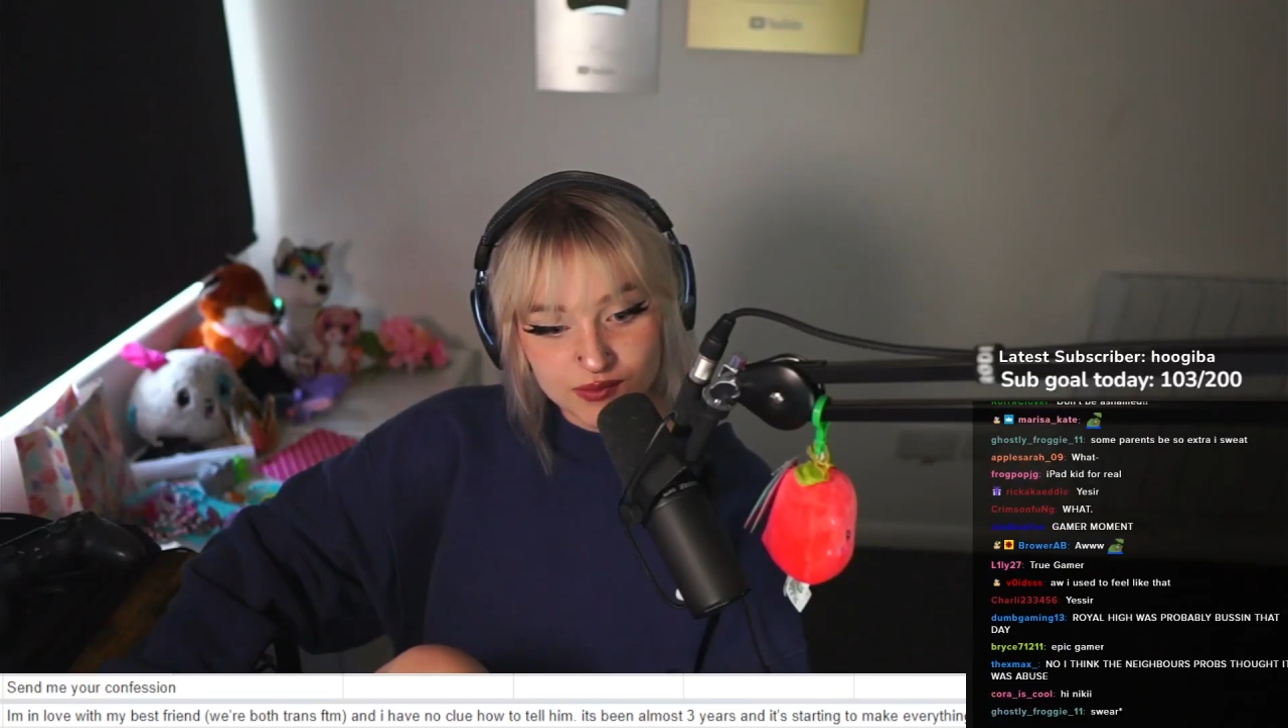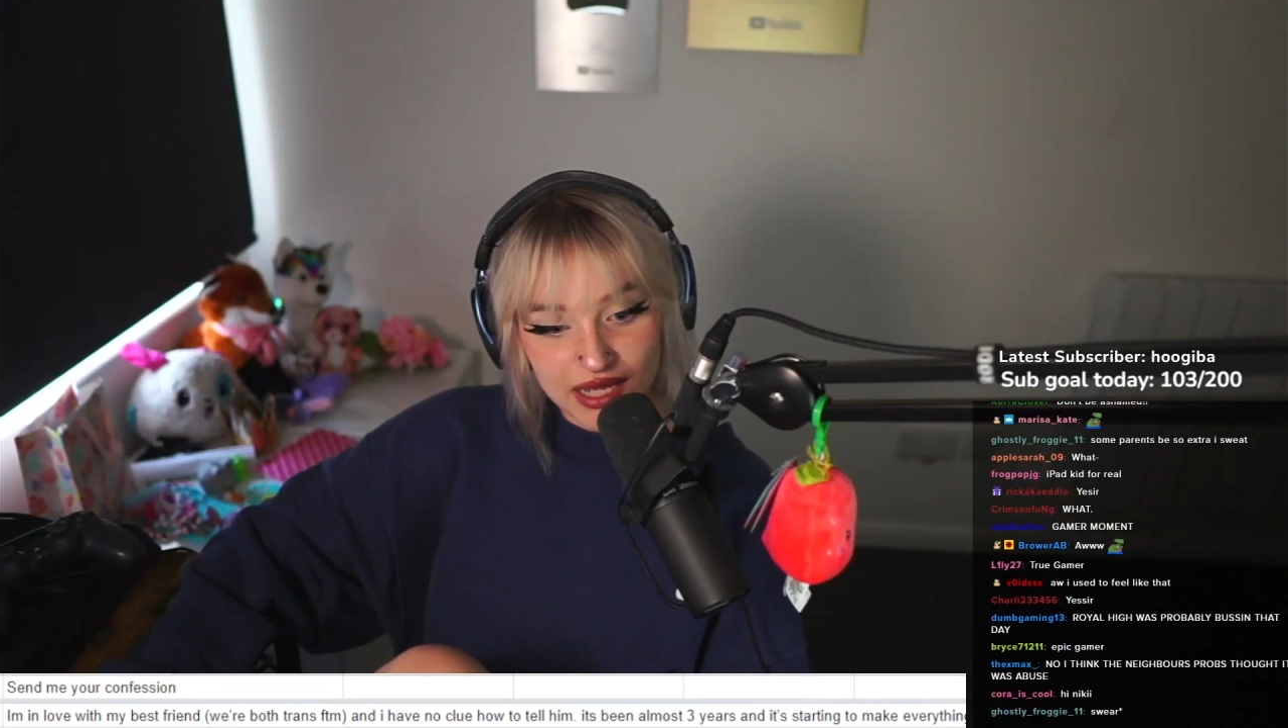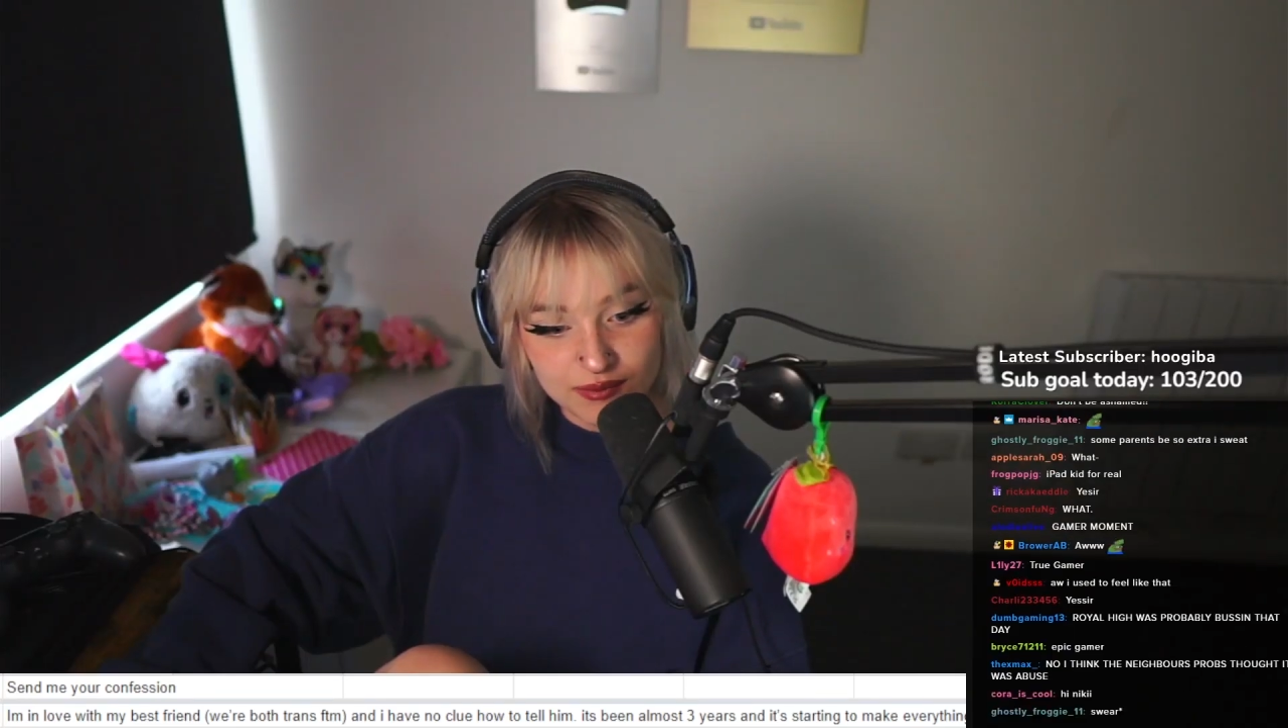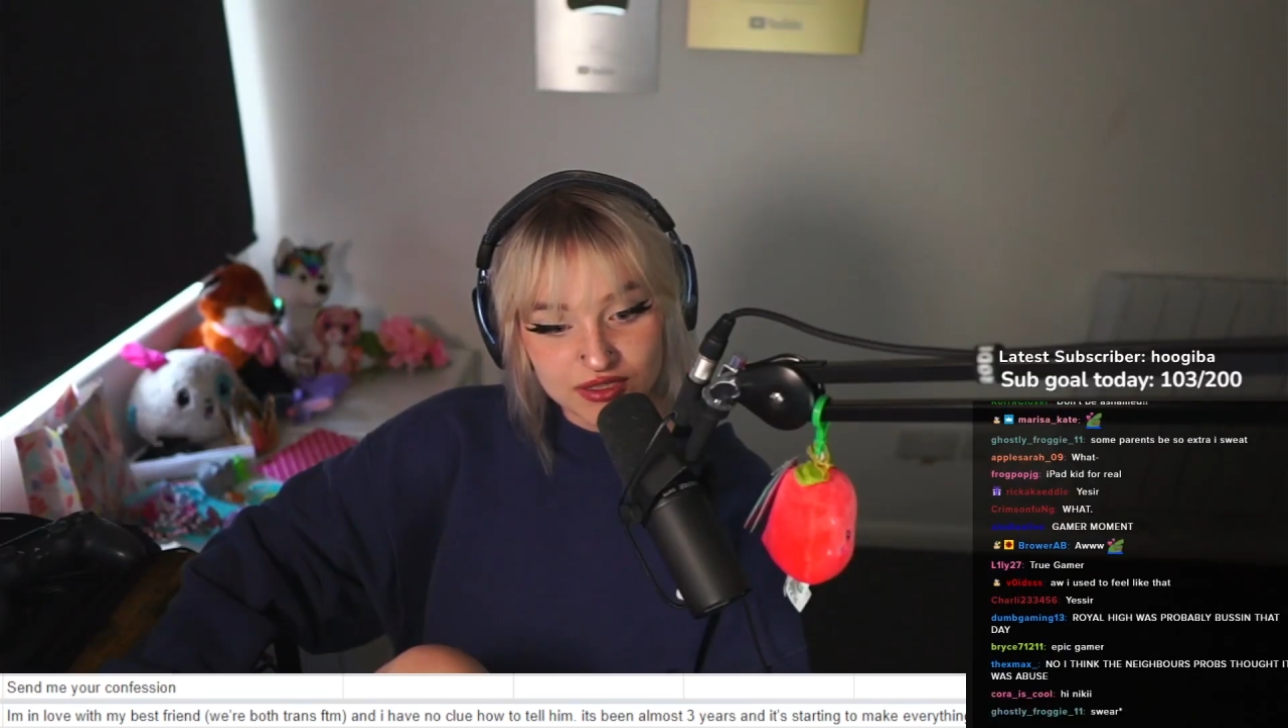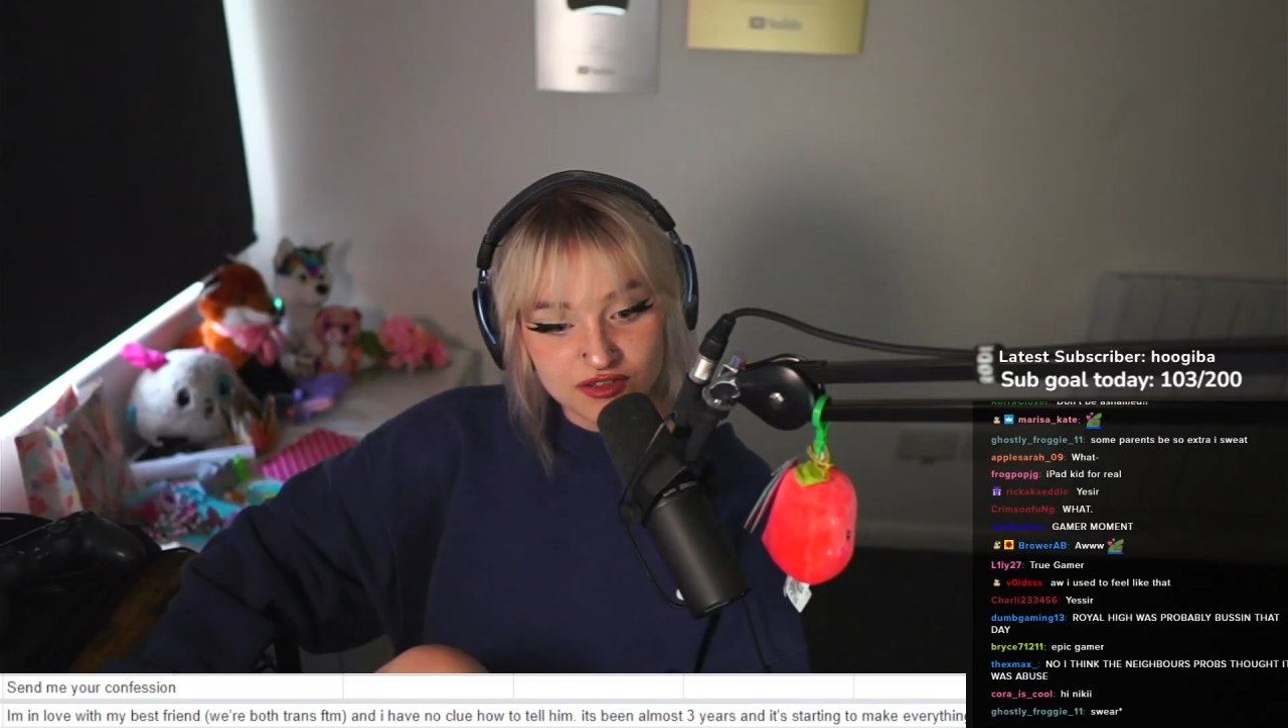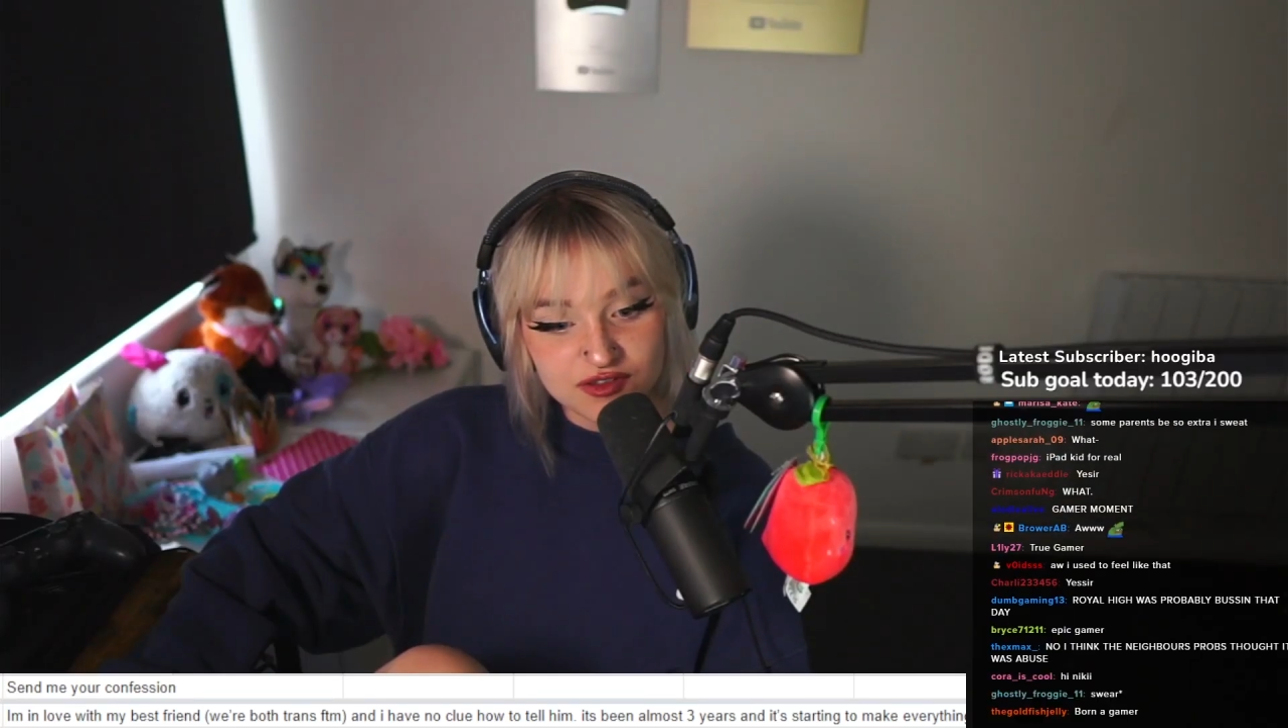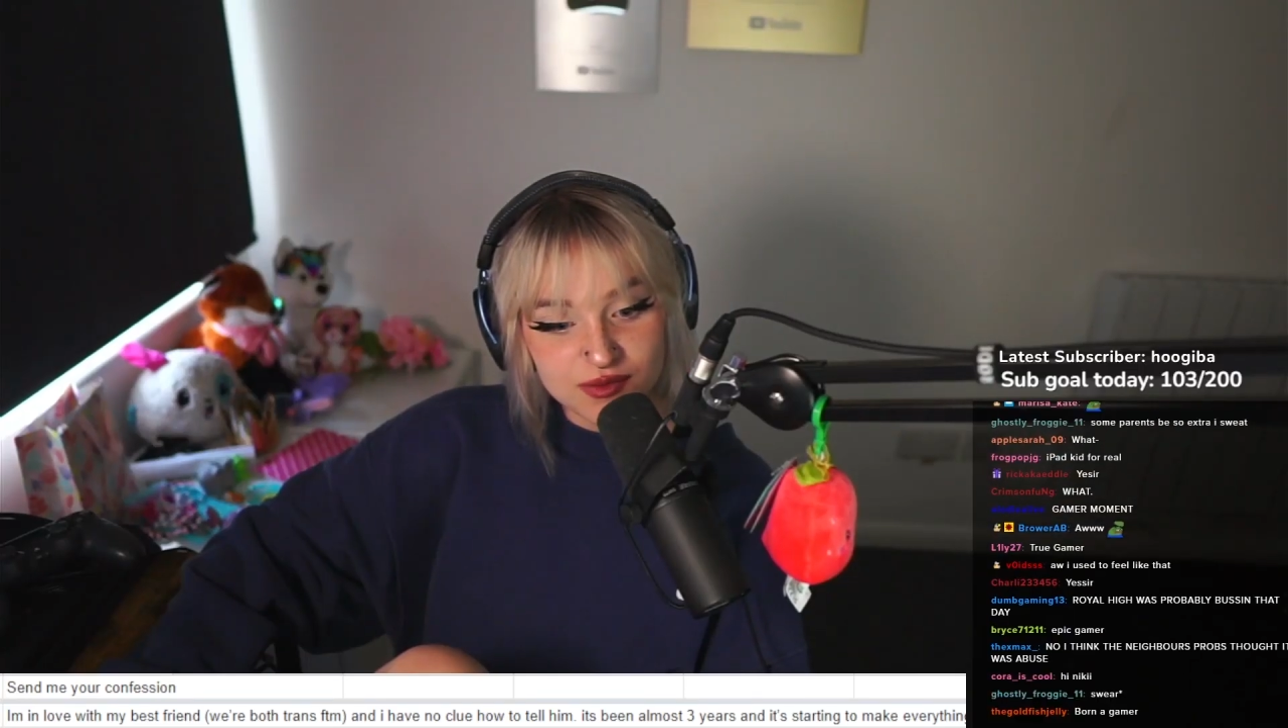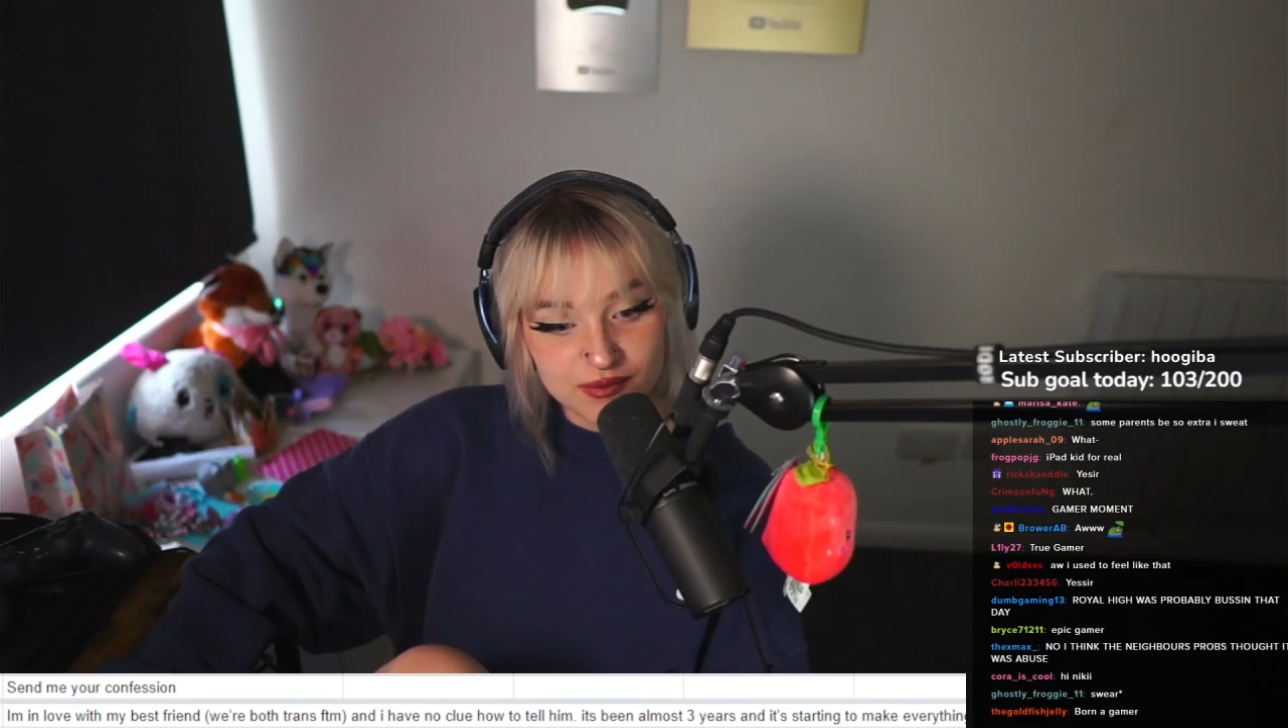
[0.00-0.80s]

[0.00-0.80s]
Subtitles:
I'm in love with my